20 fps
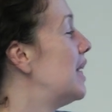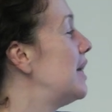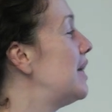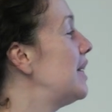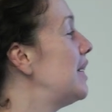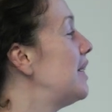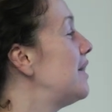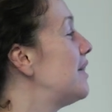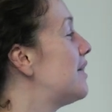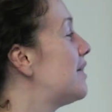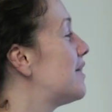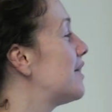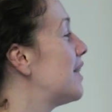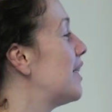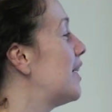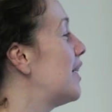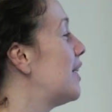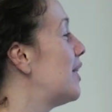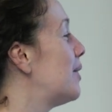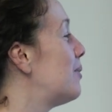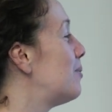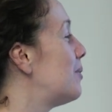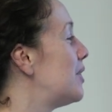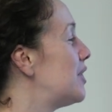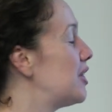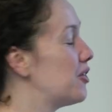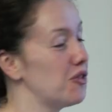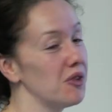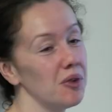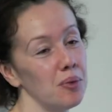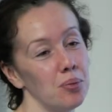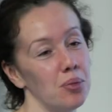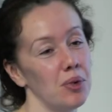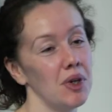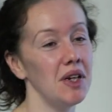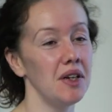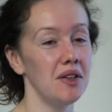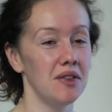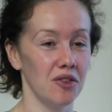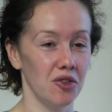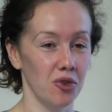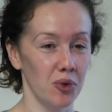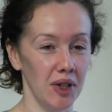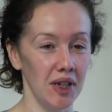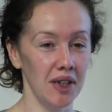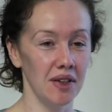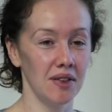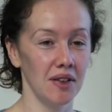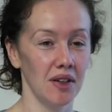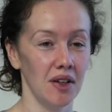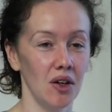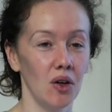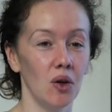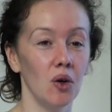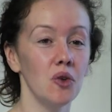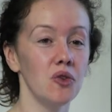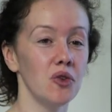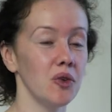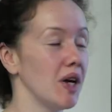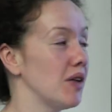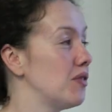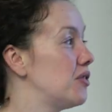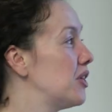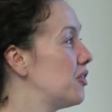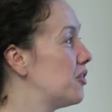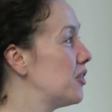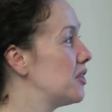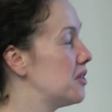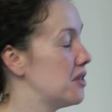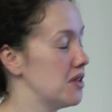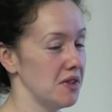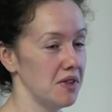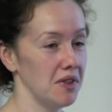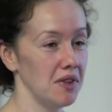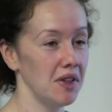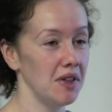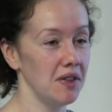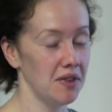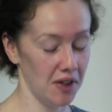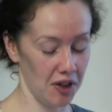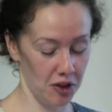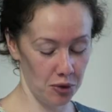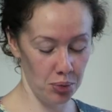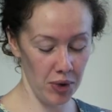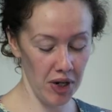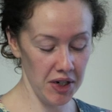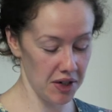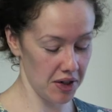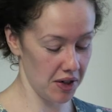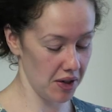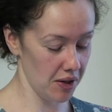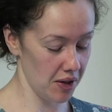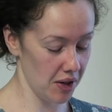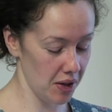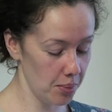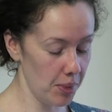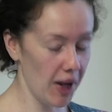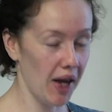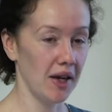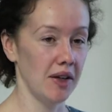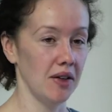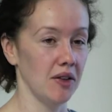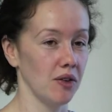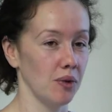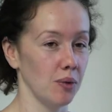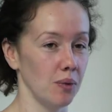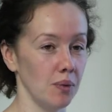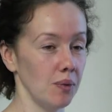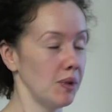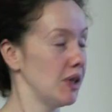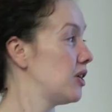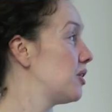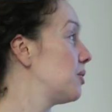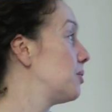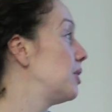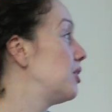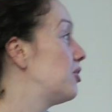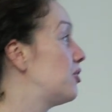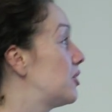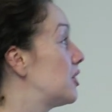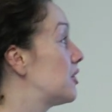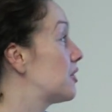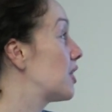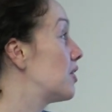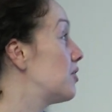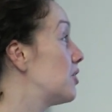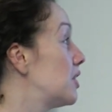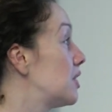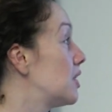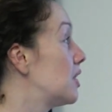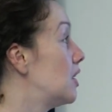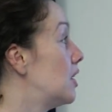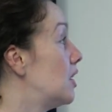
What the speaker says: these different breeds of wheat also have differences in these expression patterns, which we've discovered.